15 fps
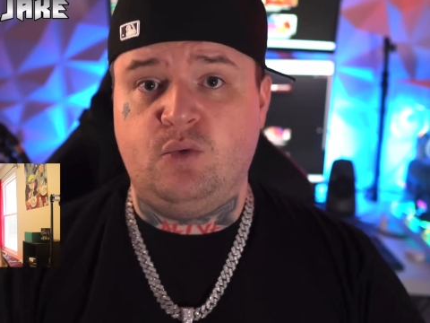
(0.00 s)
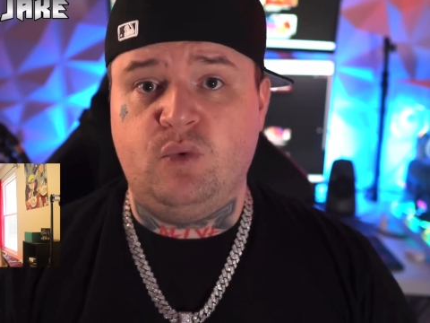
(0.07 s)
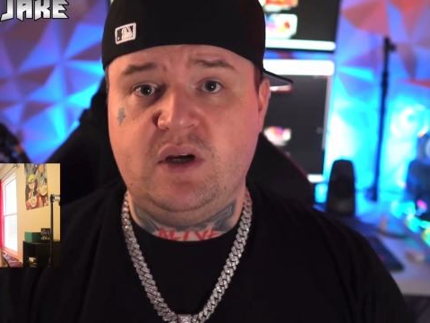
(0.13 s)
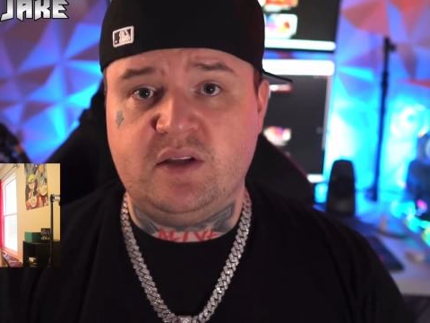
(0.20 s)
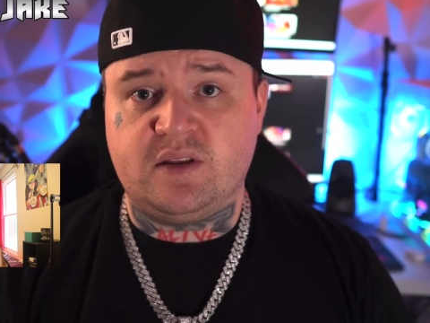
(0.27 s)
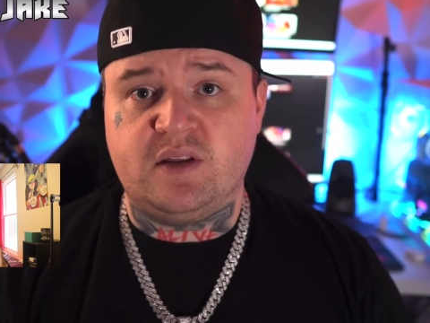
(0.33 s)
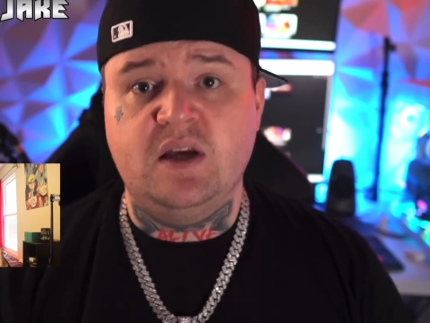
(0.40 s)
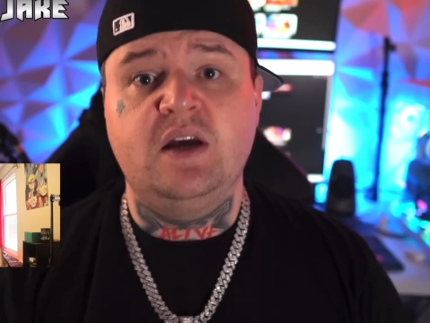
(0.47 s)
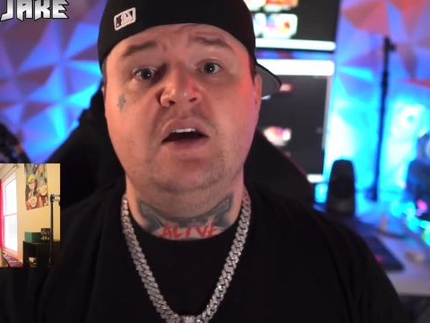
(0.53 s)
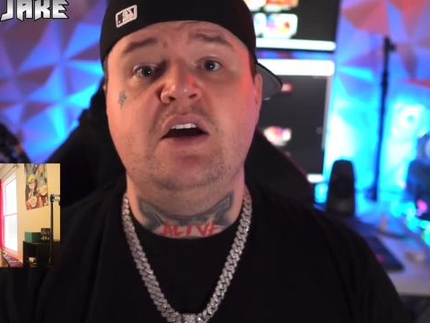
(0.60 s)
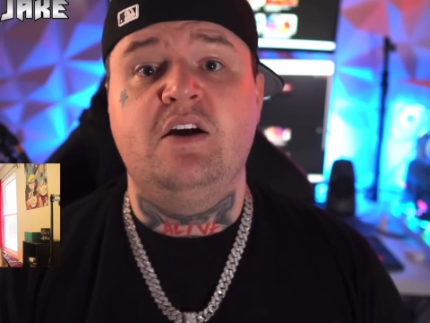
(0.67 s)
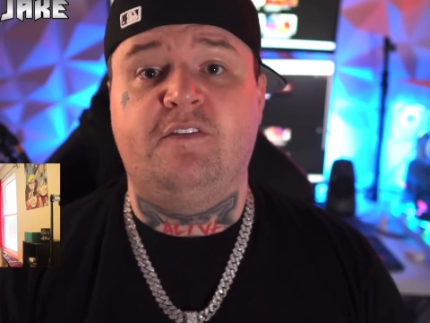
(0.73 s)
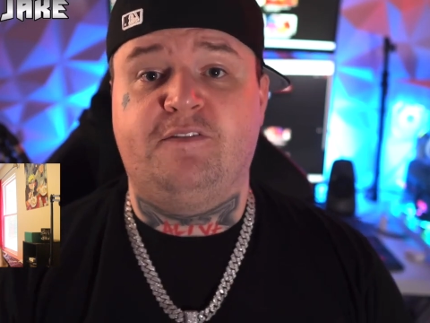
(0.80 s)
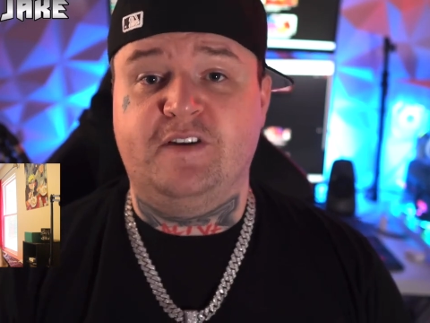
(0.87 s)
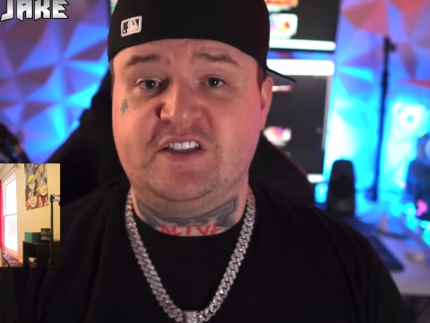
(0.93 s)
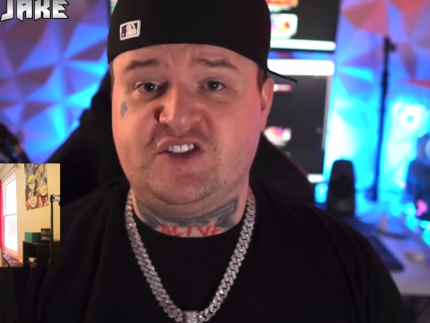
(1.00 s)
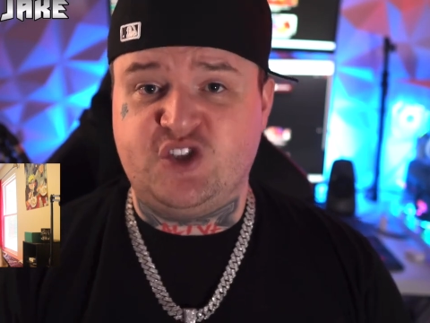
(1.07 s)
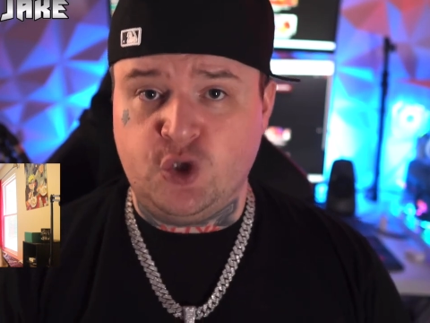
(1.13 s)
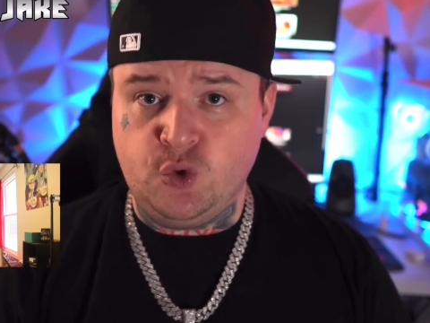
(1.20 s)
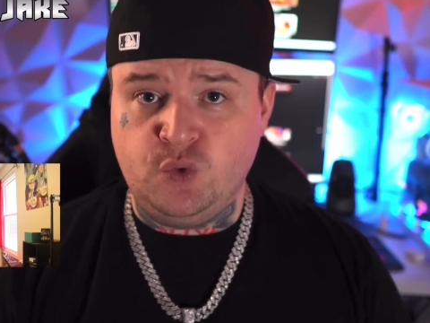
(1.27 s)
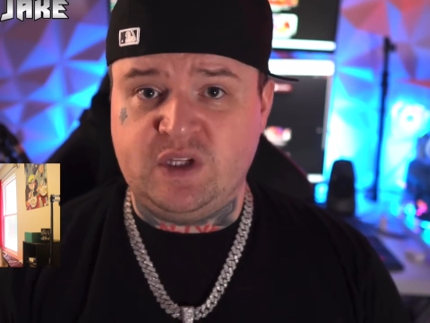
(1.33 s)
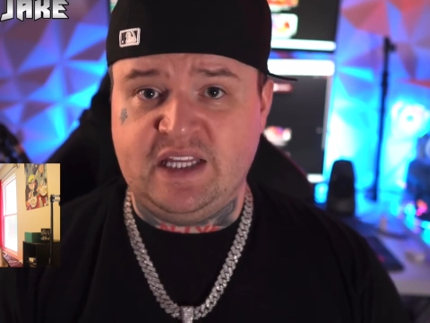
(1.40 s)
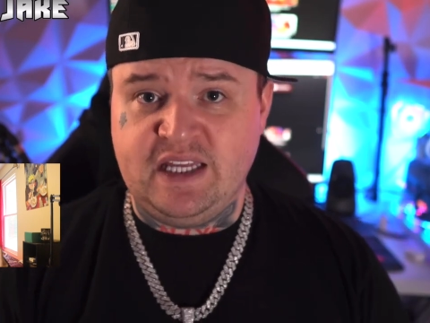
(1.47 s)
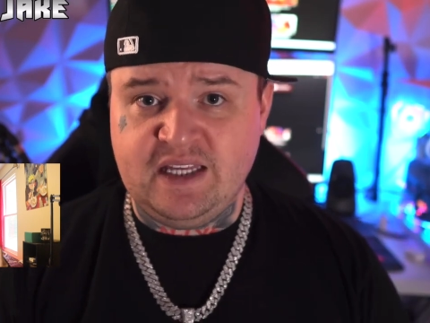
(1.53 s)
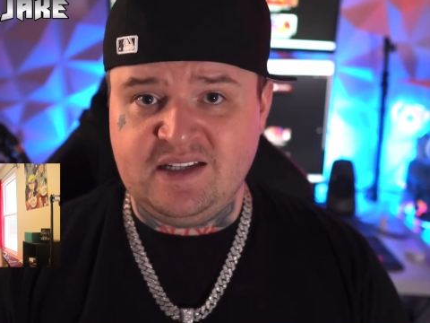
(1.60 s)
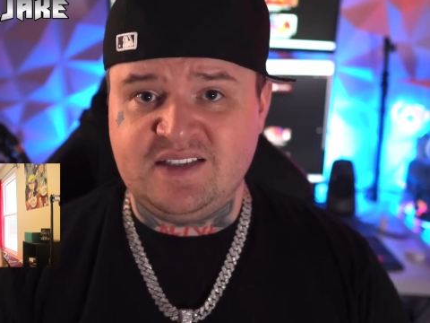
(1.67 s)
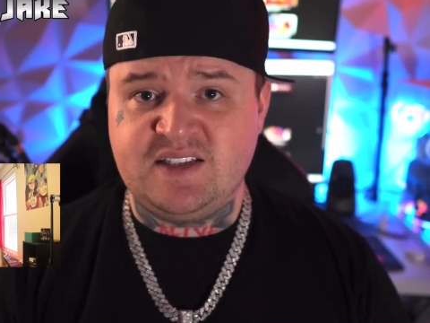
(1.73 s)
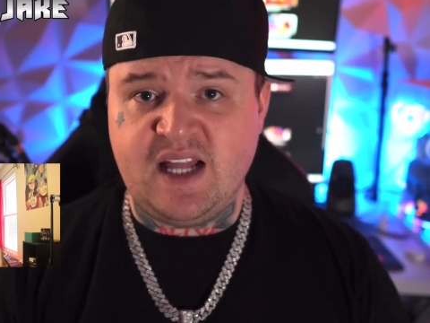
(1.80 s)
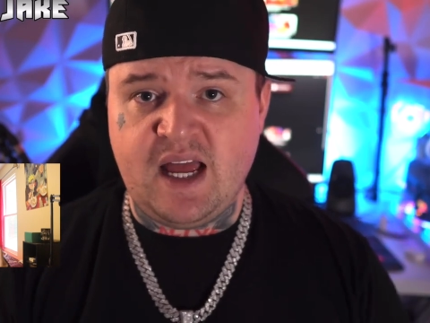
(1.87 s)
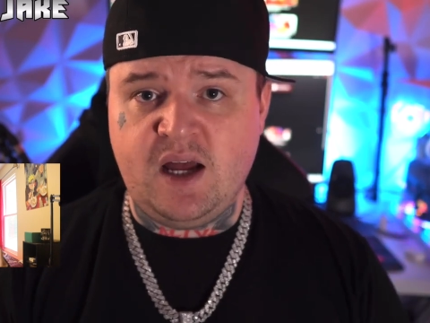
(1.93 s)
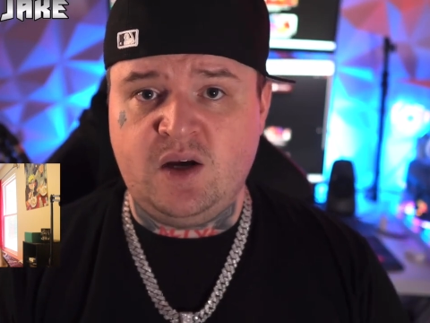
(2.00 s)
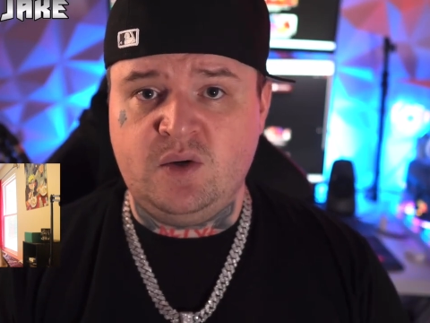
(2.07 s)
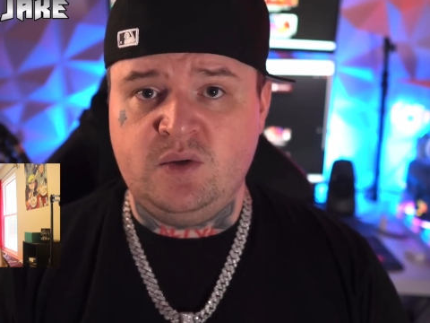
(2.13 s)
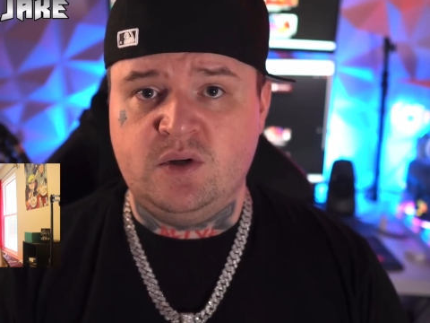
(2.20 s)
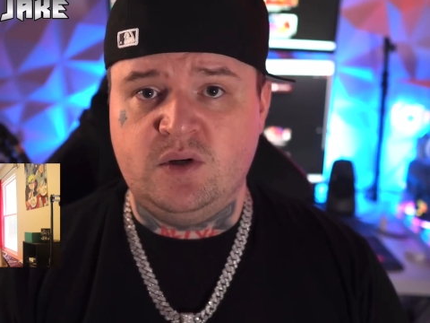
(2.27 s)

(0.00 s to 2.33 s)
with, for 2 years now,